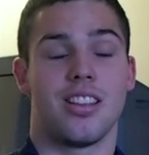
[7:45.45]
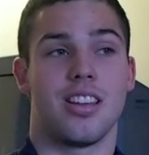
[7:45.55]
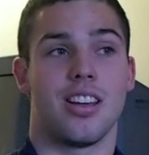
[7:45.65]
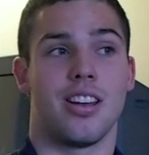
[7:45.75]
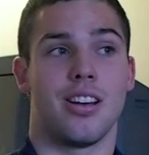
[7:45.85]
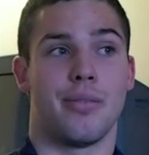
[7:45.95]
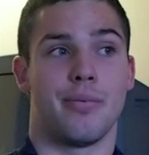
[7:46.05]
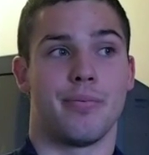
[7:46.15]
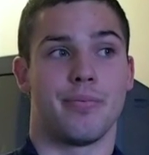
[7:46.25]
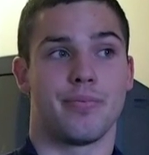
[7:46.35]

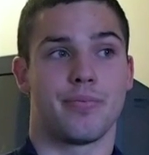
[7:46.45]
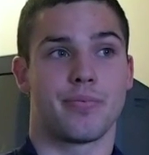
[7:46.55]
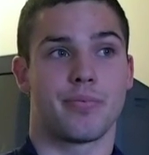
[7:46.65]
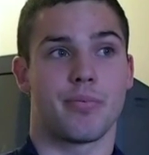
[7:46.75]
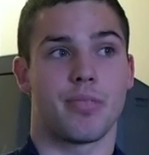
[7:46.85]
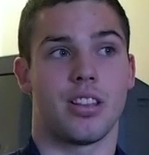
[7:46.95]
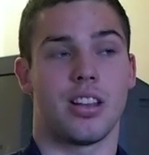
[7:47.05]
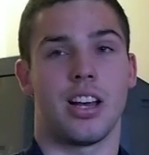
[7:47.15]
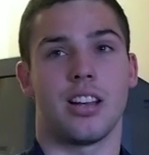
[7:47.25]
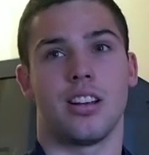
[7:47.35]
Then
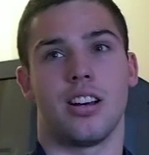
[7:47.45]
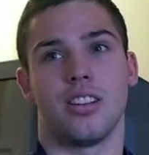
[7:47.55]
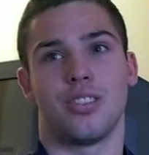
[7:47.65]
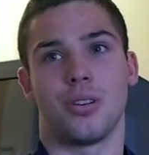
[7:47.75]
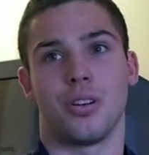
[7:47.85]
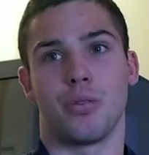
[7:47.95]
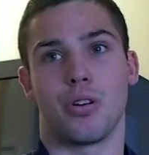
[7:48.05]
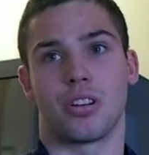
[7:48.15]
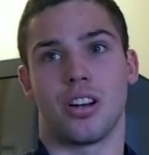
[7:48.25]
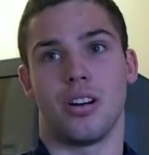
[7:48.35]
they had the under-20
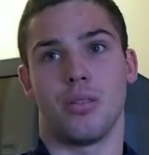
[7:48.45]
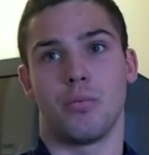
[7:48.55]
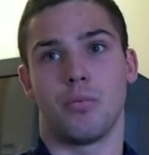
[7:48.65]
World Cup,